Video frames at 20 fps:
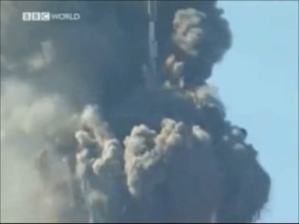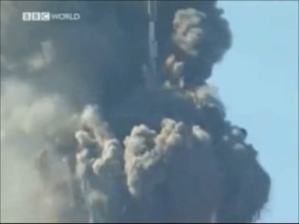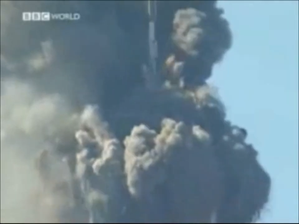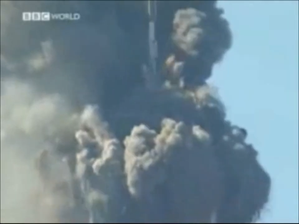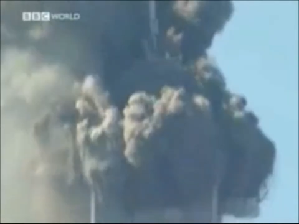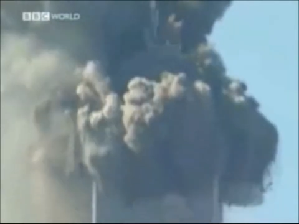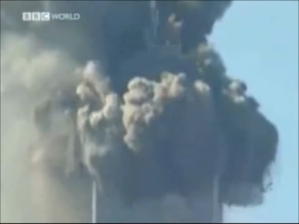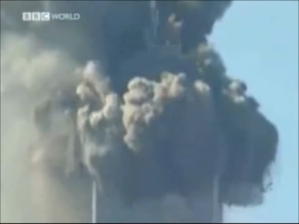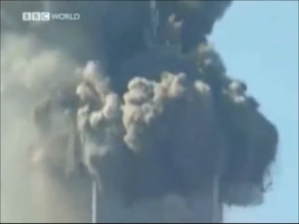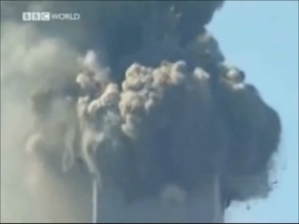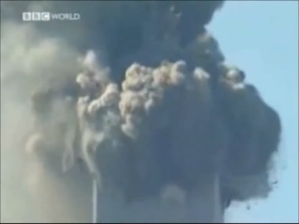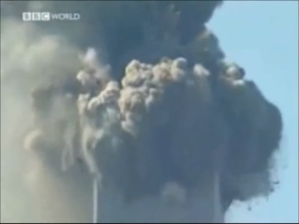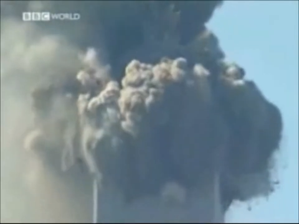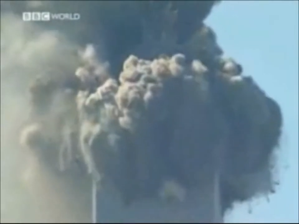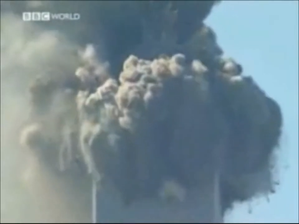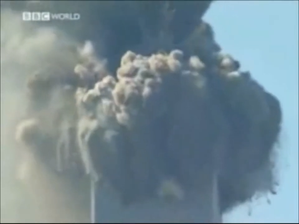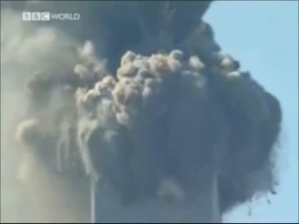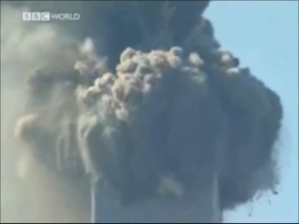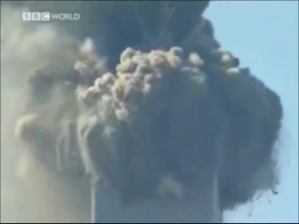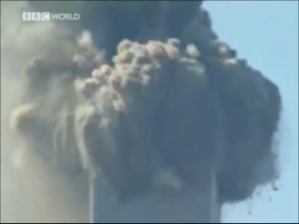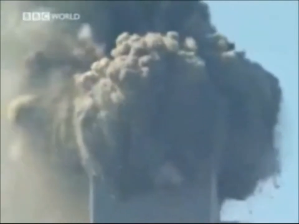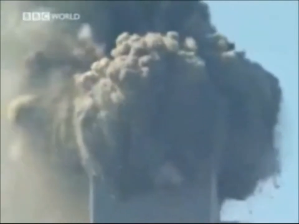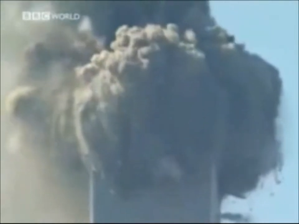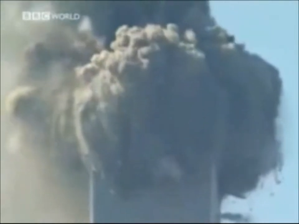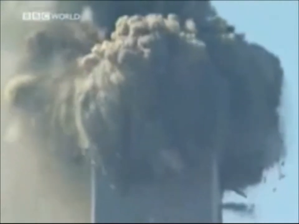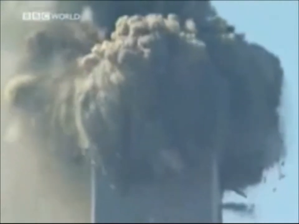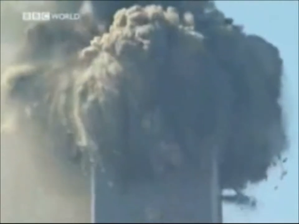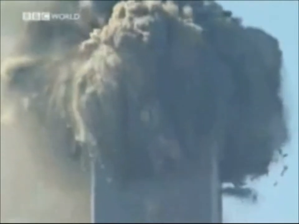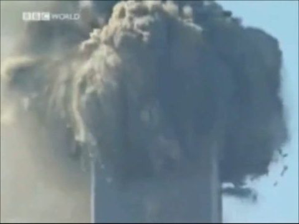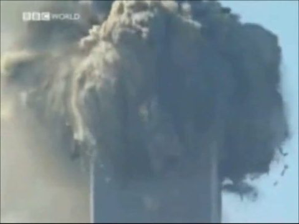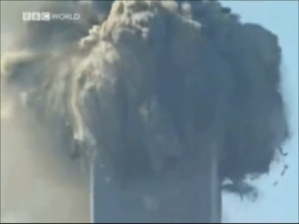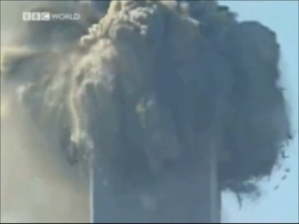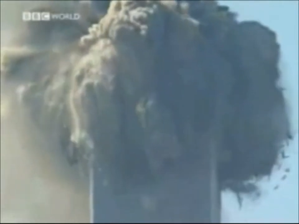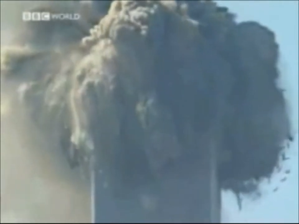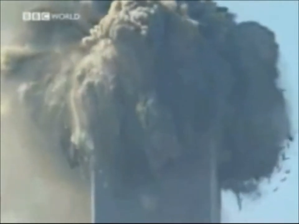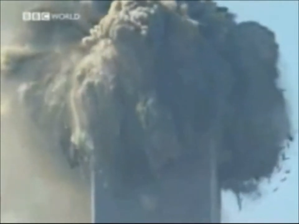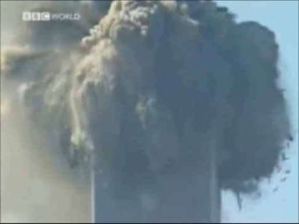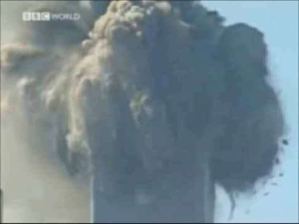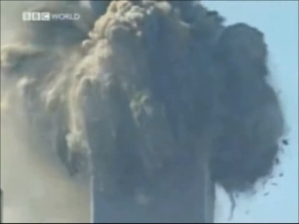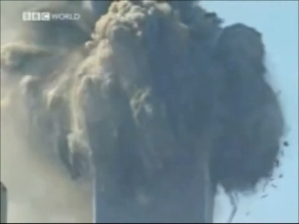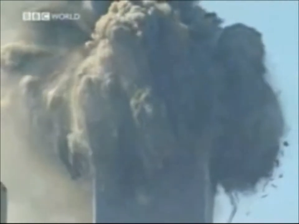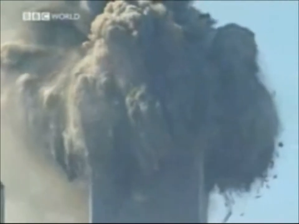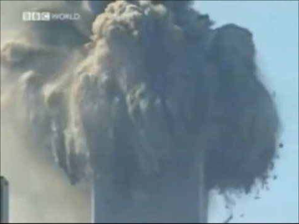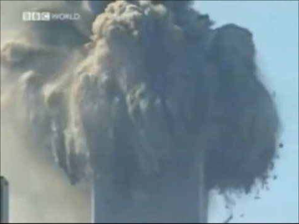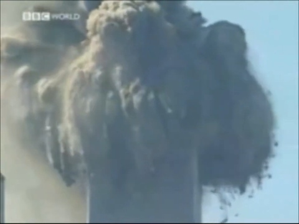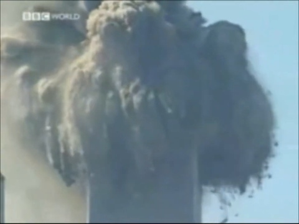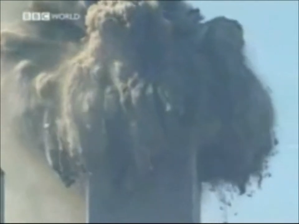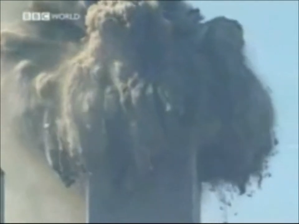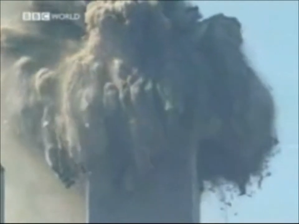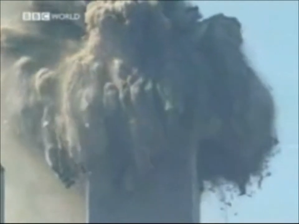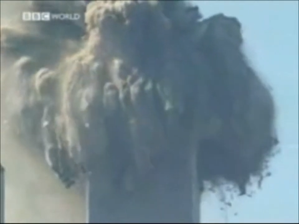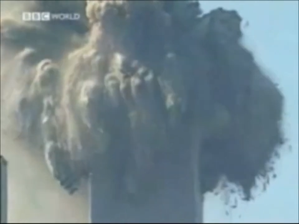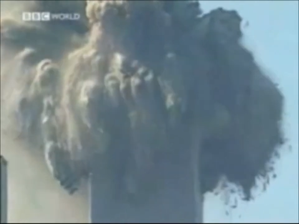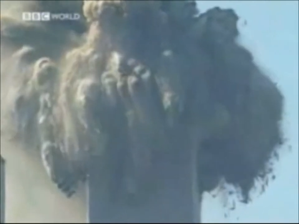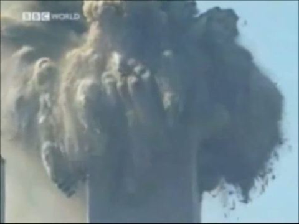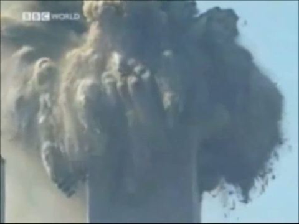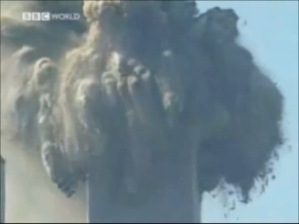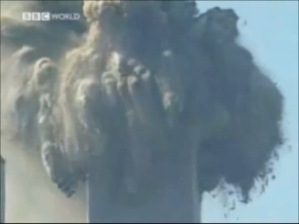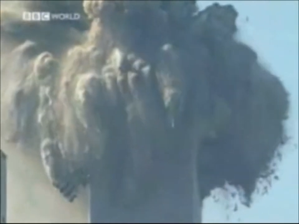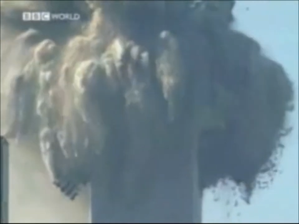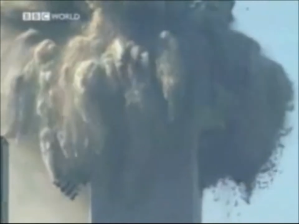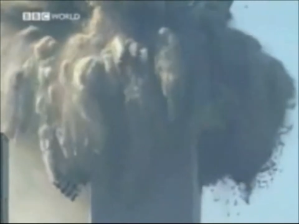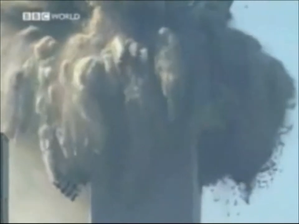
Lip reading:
No face is visible, so there are no lips to read.